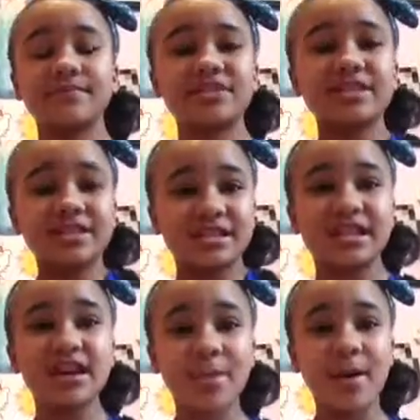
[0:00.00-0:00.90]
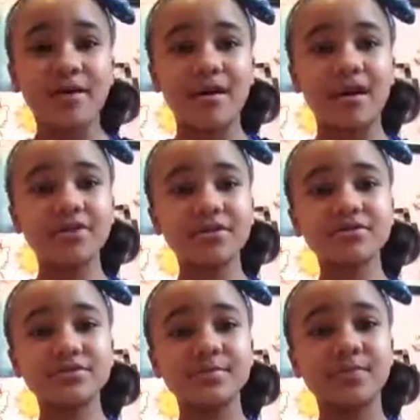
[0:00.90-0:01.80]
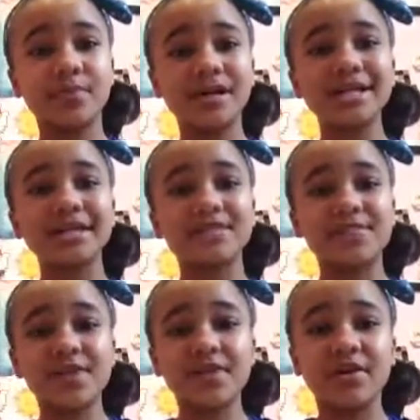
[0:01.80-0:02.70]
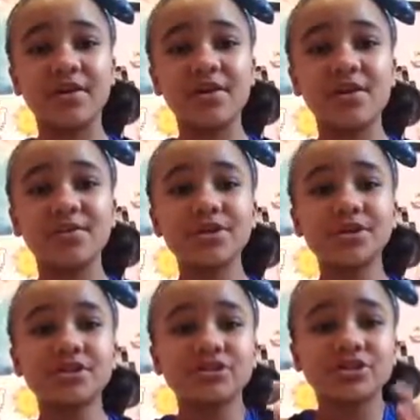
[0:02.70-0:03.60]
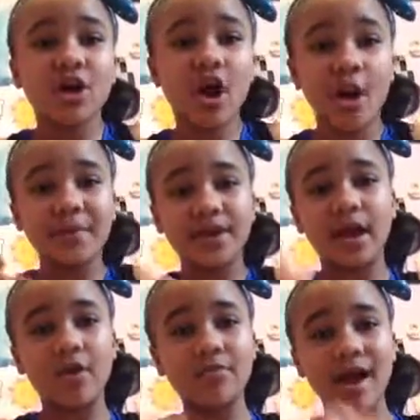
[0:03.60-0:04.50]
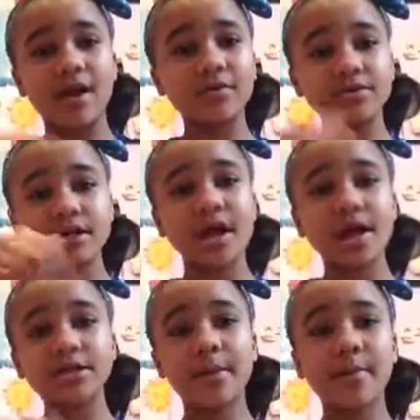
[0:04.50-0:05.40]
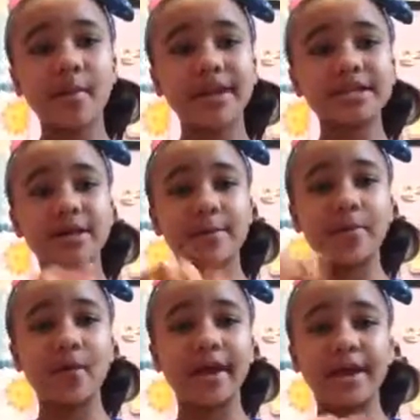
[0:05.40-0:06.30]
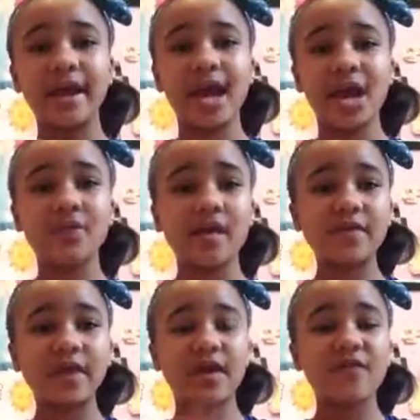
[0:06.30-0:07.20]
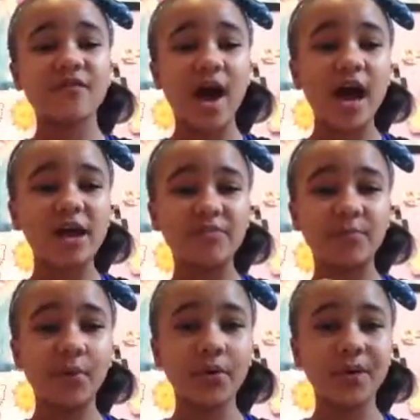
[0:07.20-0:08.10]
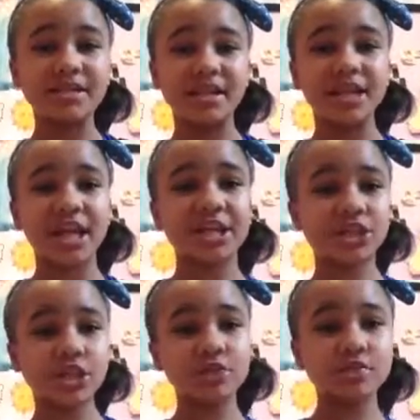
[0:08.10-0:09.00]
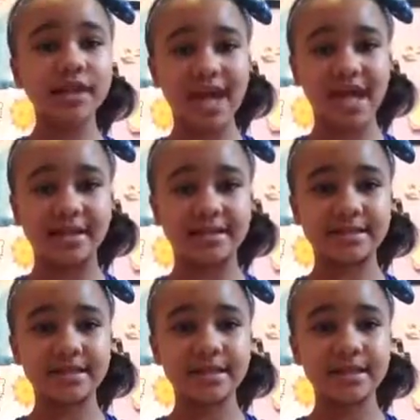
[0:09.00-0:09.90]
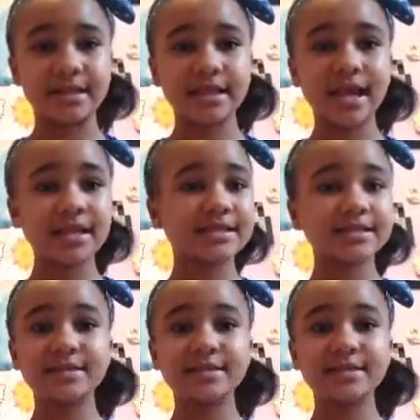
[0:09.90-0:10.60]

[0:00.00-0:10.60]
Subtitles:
just think about how those boys feel when you're just hopping around to boy and you have like 5 boys in like 2 days. That is